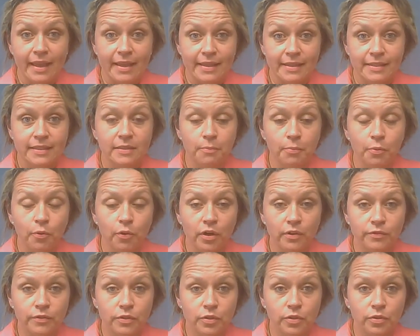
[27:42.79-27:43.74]
is
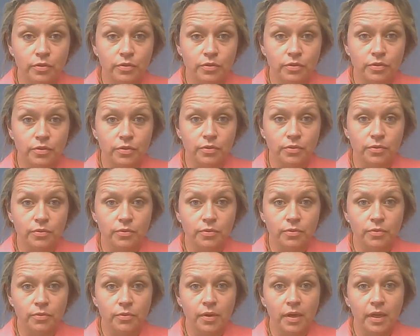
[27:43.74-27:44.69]
supportive to
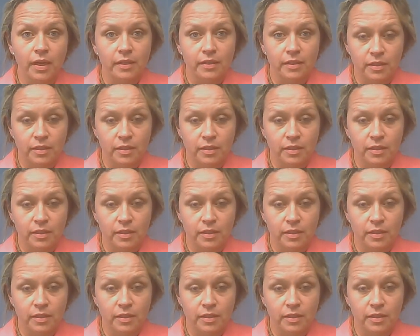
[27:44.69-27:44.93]
to